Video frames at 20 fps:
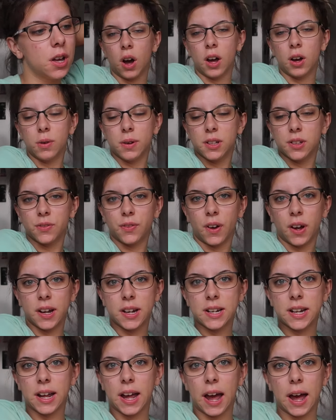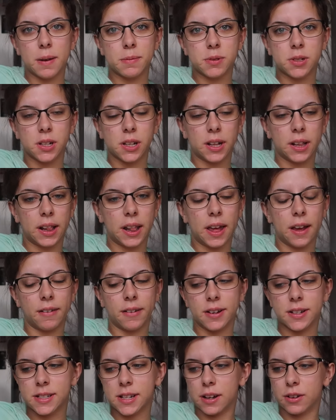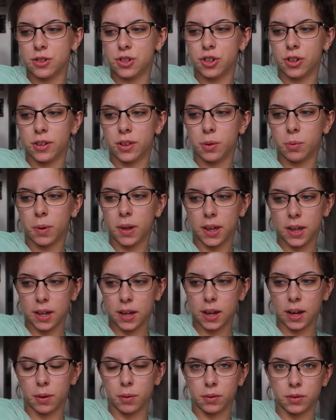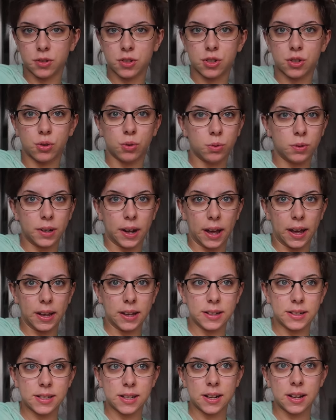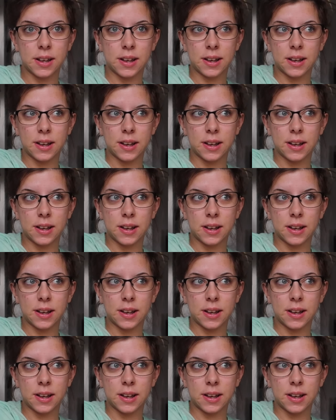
I always find it absolutely hilarious how during the week on school days,